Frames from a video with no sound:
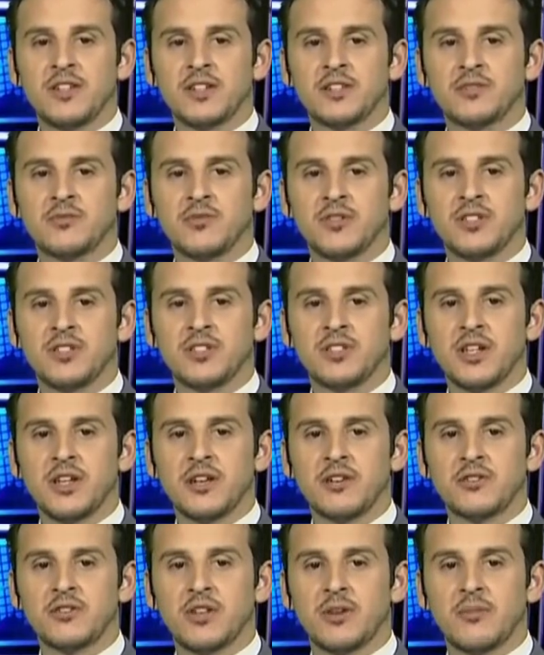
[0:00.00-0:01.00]
as President
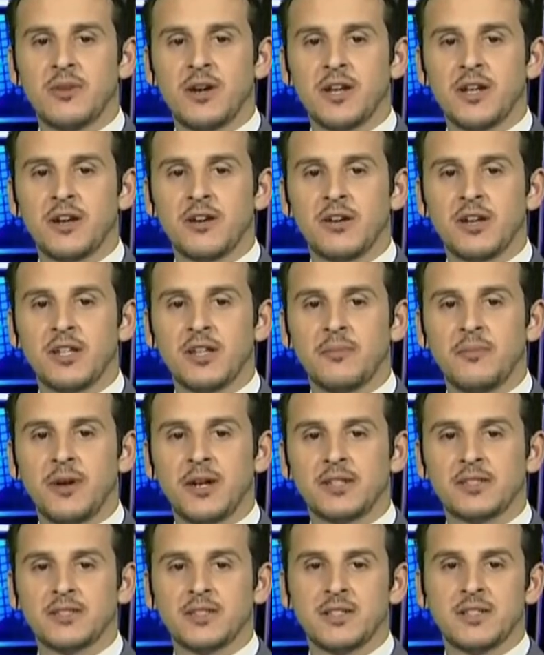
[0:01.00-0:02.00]
Gotabaya
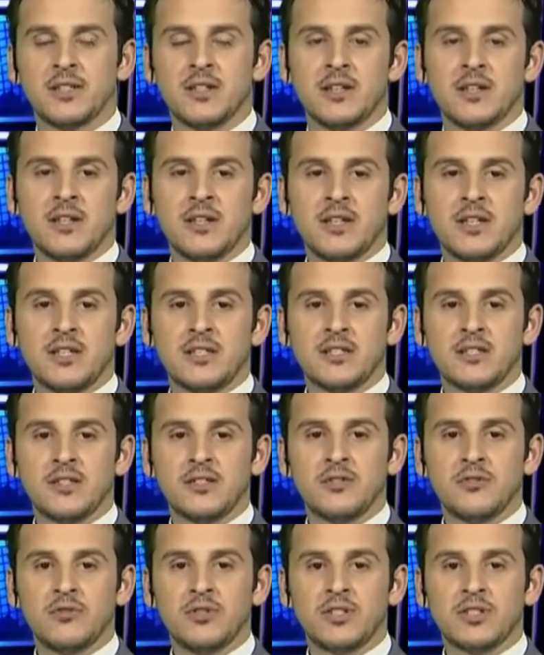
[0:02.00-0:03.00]
Rajapaksa is set
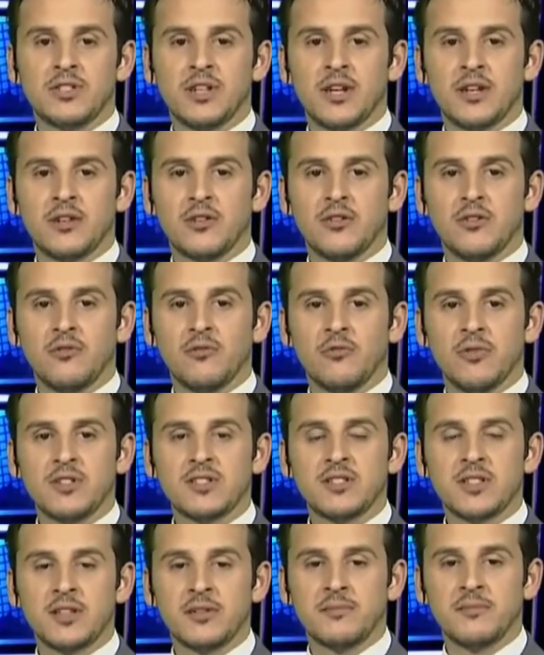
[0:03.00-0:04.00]
to resign on
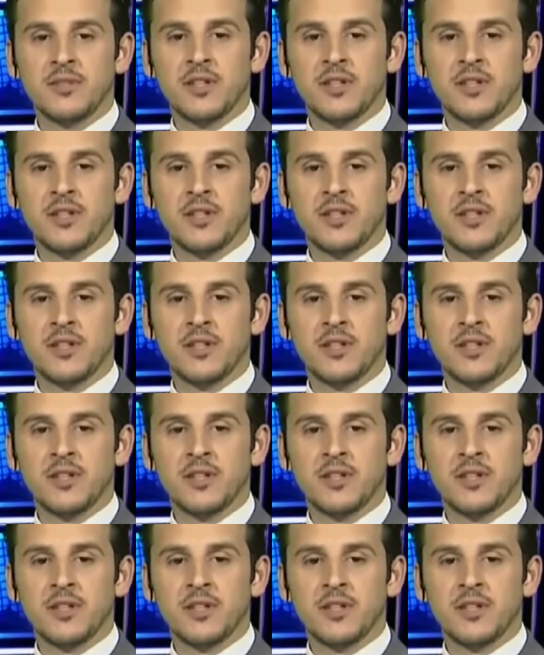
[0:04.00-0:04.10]
Wednesday.